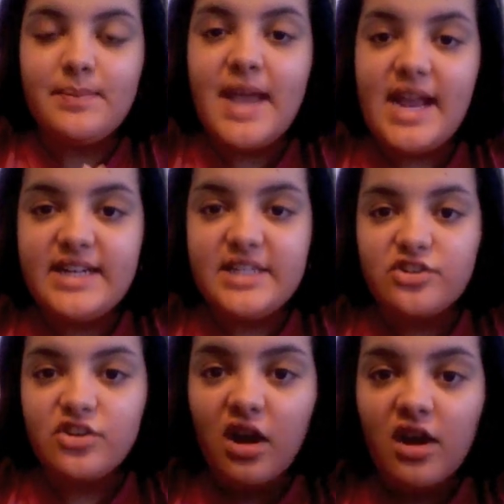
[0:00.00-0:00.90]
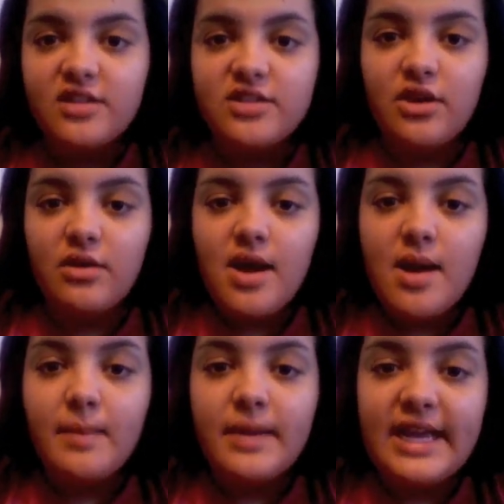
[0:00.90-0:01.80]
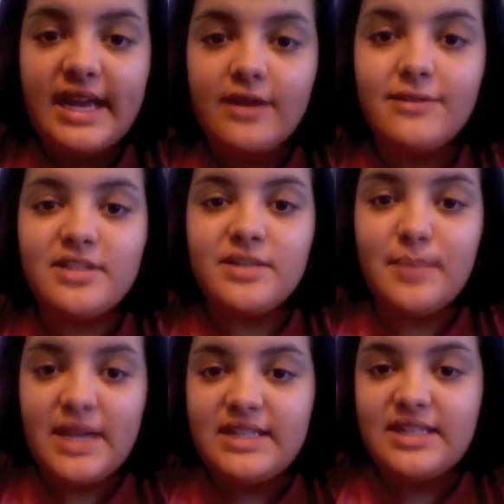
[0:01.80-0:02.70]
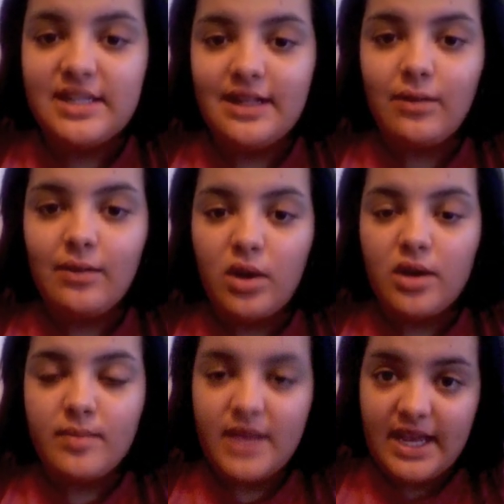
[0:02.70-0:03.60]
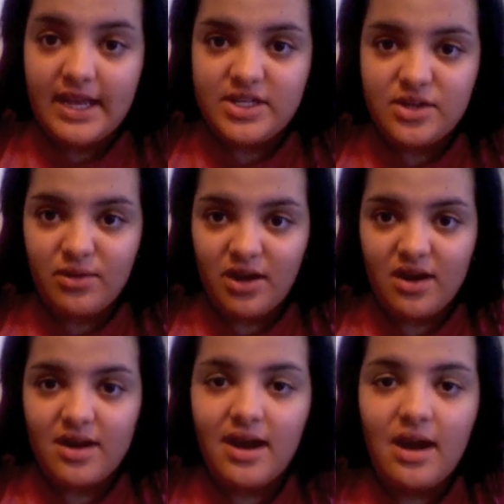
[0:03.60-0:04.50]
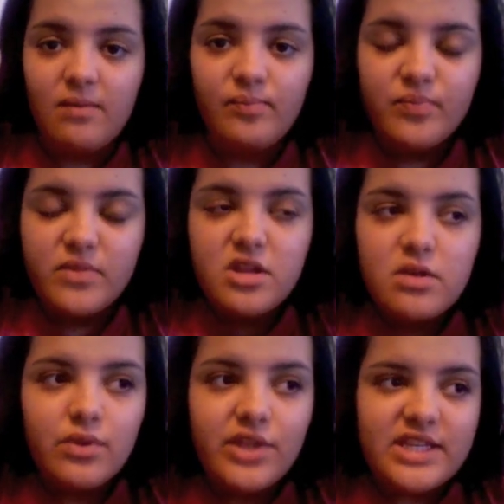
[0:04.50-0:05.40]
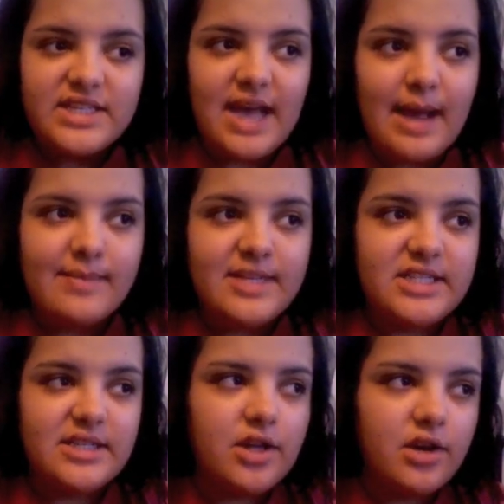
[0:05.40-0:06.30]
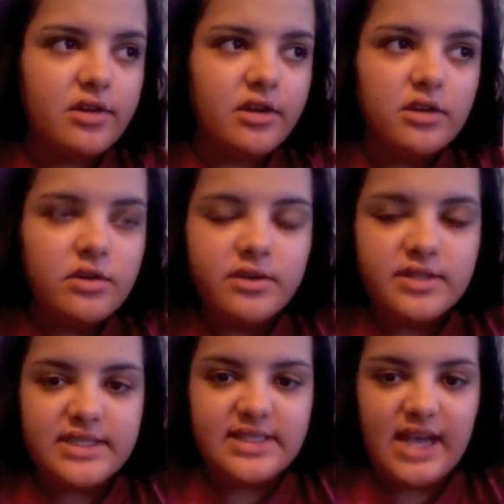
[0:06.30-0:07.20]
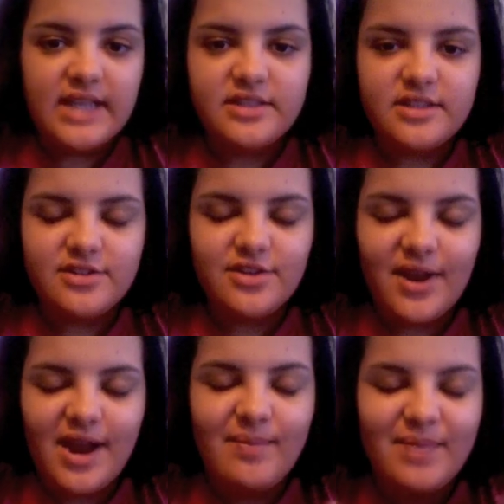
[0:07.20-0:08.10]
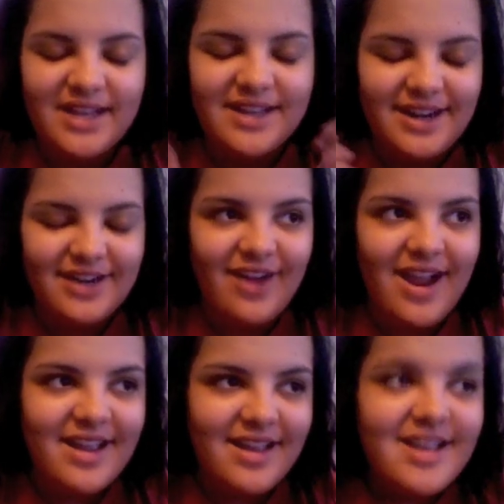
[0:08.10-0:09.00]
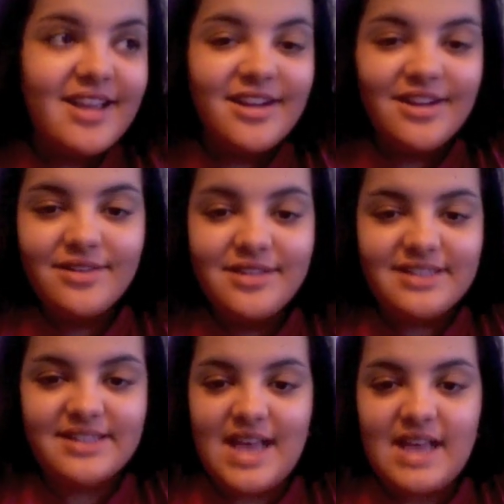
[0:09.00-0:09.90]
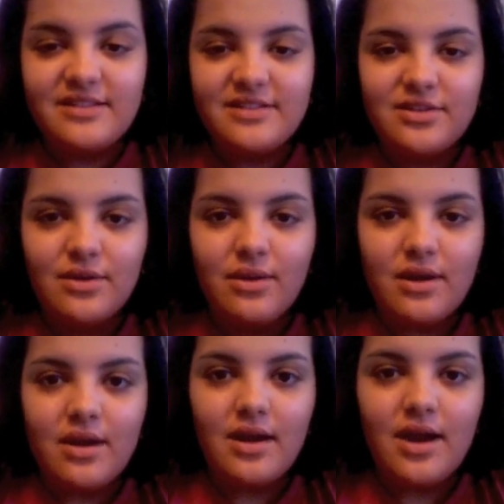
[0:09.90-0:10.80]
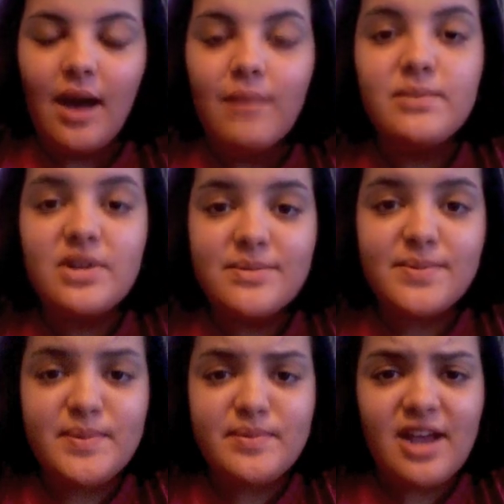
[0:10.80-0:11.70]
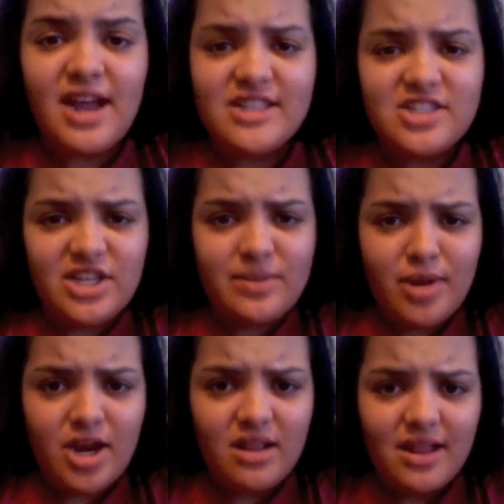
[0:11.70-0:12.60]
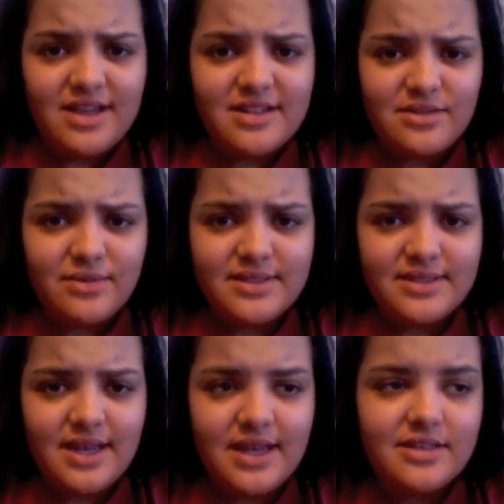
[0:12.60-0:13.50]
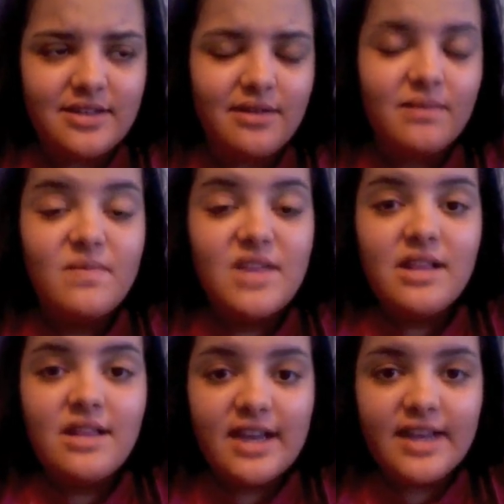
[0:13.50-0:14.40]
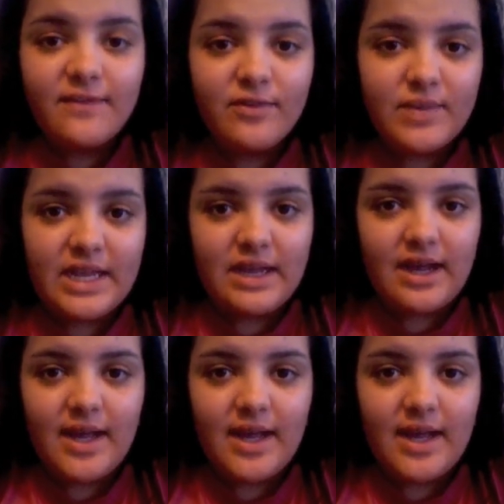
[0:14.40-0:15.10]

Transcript: paint and draw. So my hand was a big deal. I wanted my hand to work. When this happens, you know, you lose a sense. Sorry, I'm like gonna cry. You lose a sense, or most people are actually paralyzed on one side. So lucky for me,